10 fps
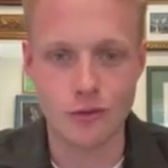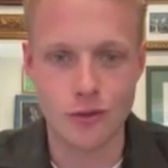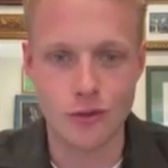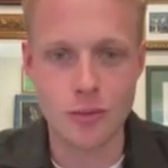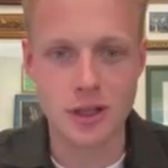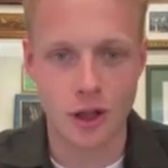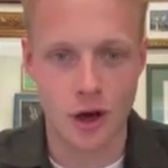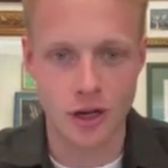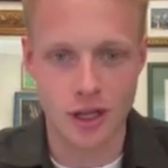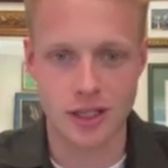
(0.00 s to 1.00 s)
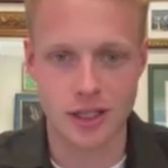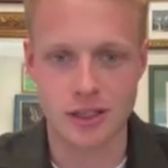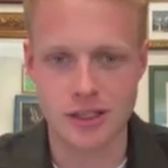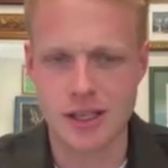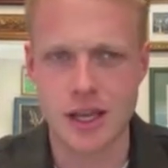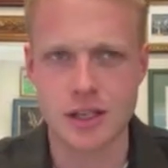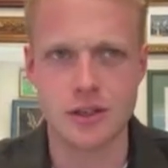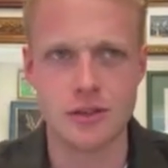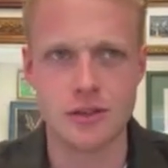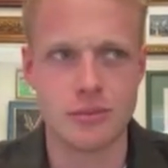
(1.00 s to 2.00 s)
Ruby Lot, I think
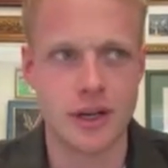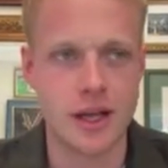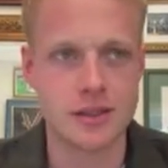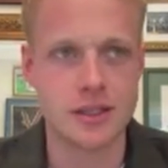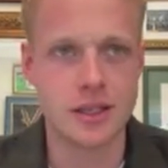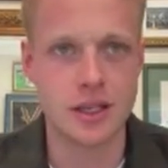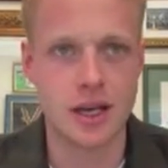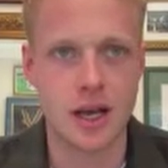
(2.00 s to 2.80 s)
you pronounce it.